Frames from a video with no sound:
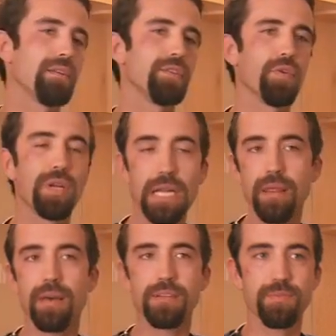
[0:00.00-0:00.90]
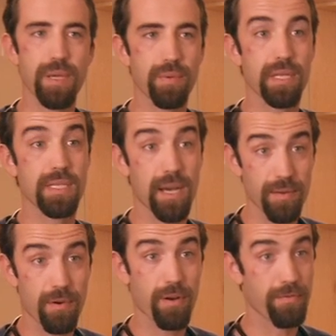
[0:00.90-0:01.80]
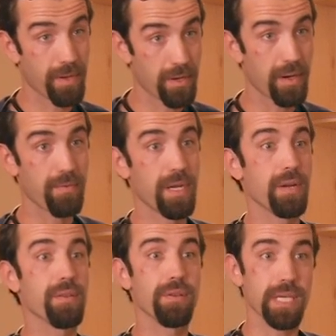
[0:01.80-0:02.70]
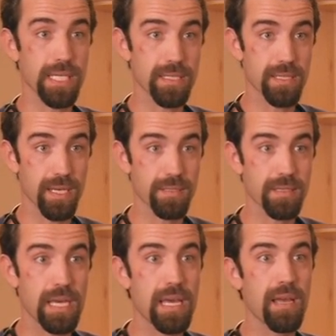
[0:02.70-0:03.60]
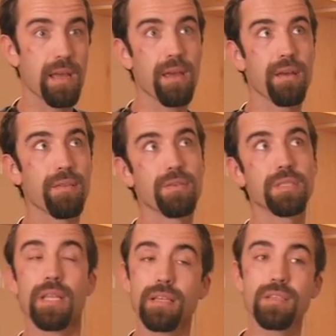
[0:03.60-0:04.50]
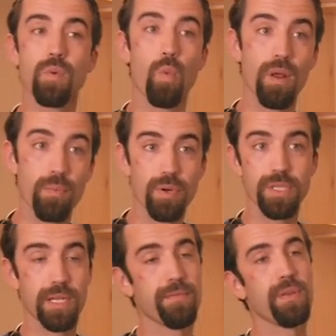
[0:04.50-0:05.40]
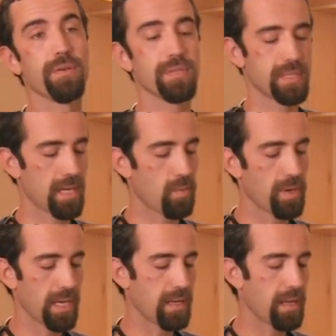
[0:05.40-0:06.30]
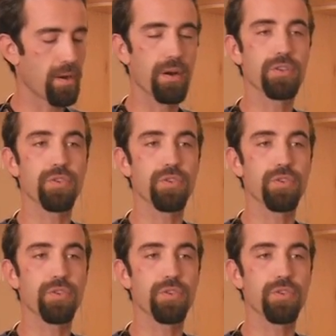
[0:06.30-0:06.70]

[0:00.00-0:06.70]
and 280,000 people that die of heart failure every year in the United States, and there's less than 1% of those that will get a heart